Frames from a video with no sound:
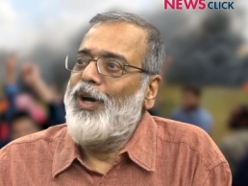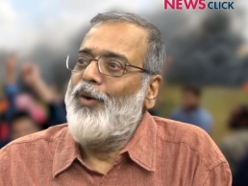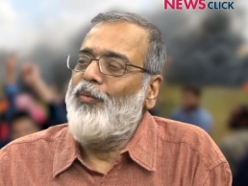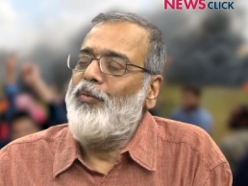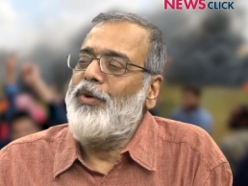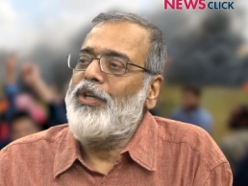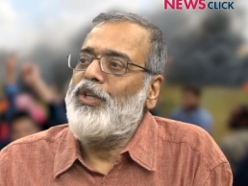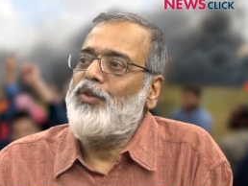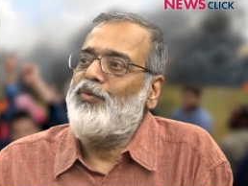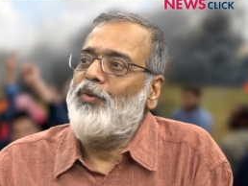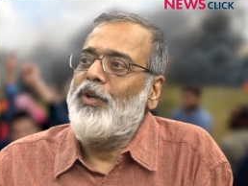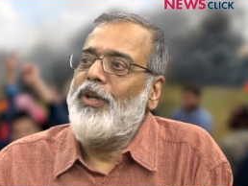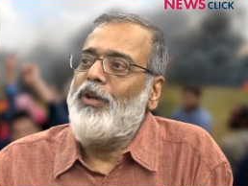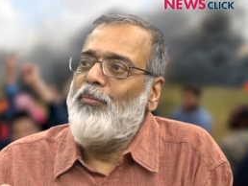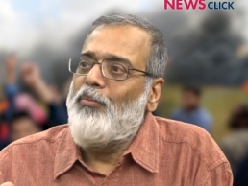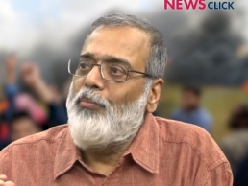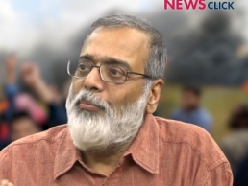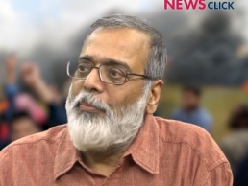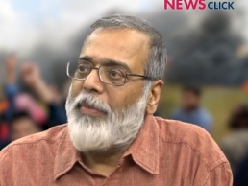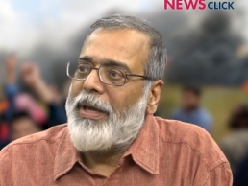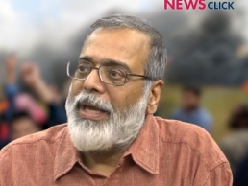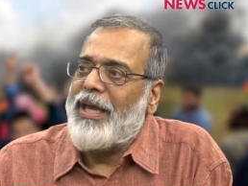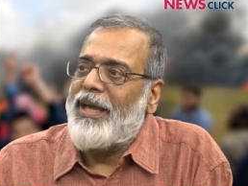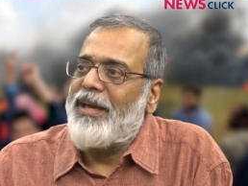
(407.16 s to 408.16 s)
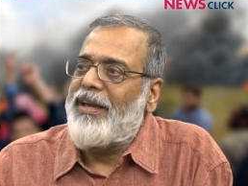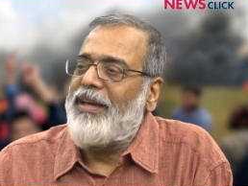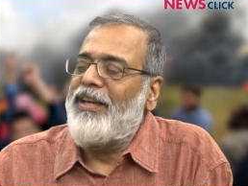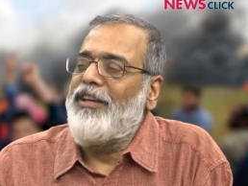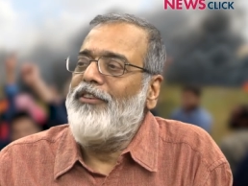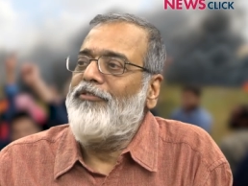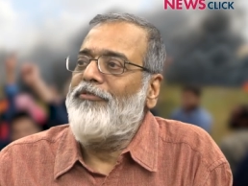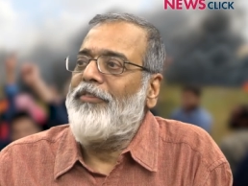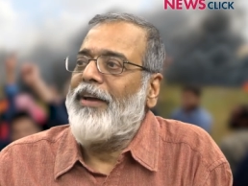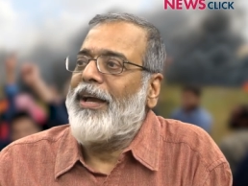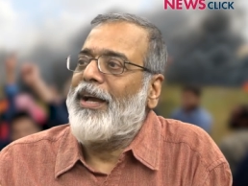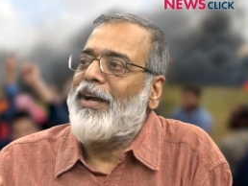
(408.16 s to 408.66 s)
which will make
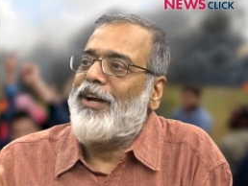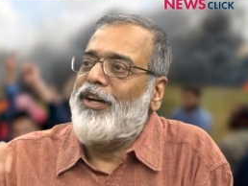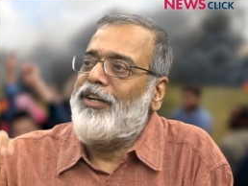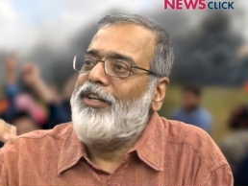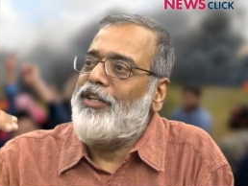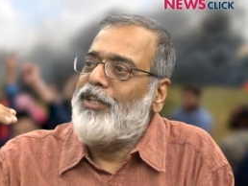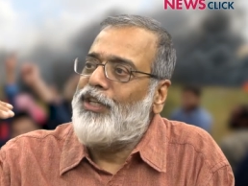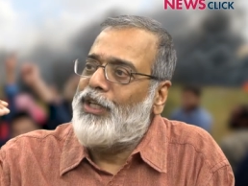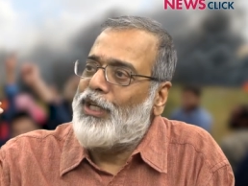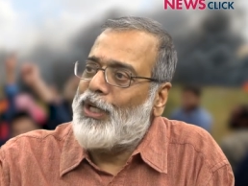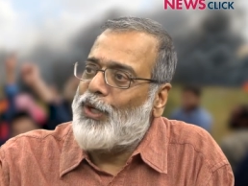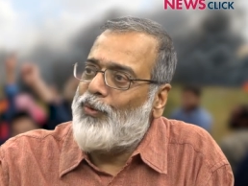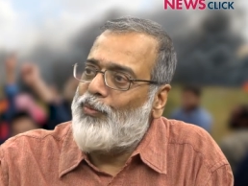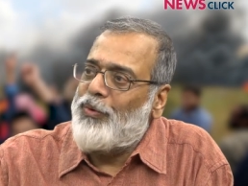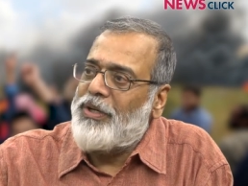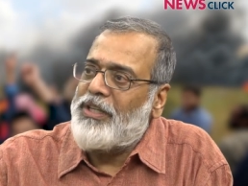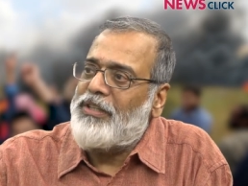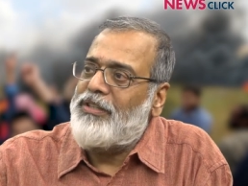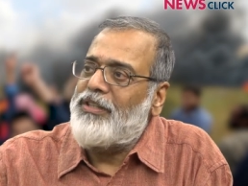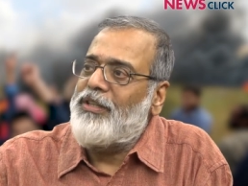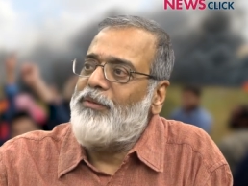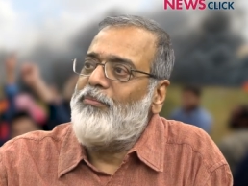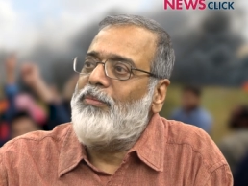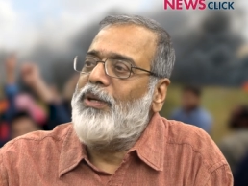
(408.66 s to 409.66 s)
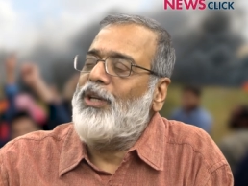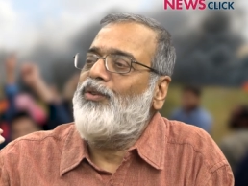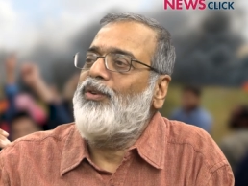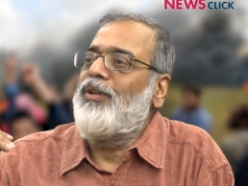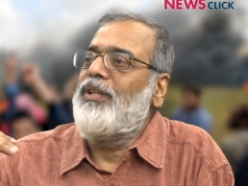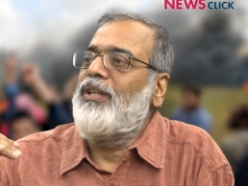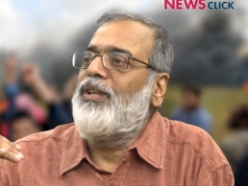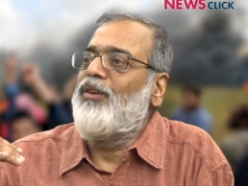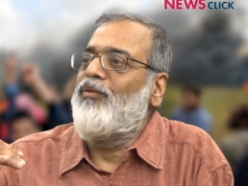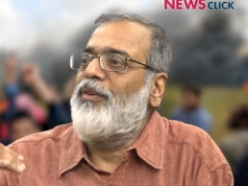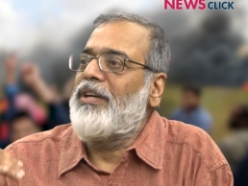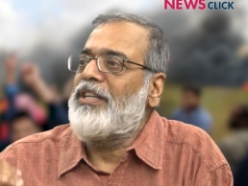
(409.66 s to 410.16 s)
in fact contiguity
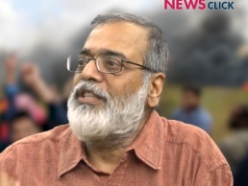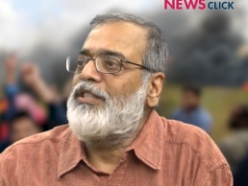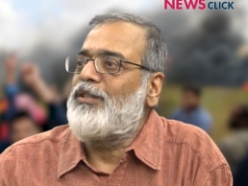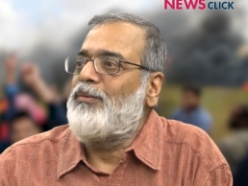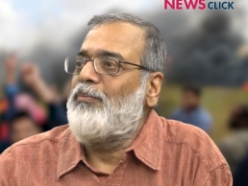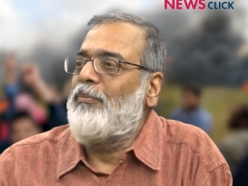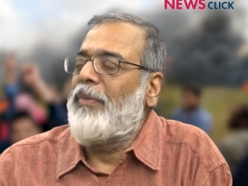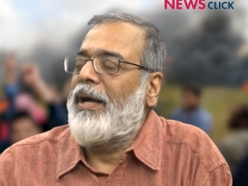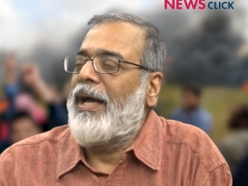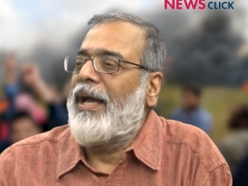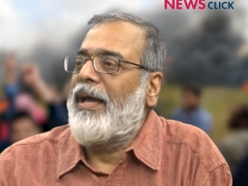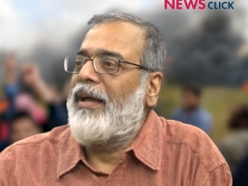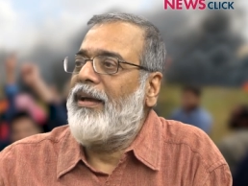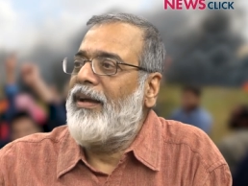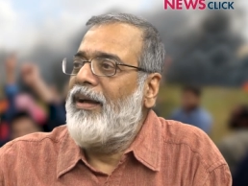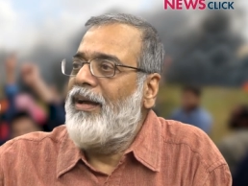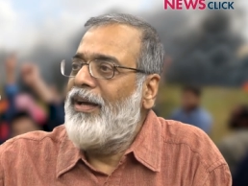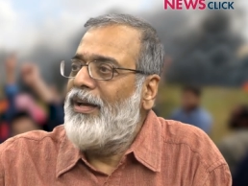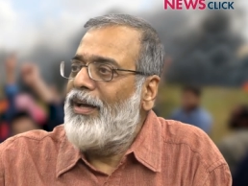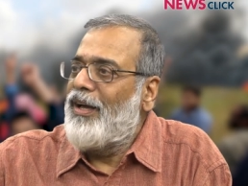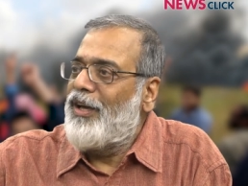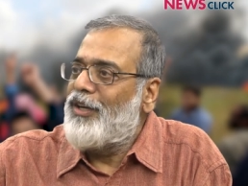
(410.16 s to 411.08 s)
between the West Bank,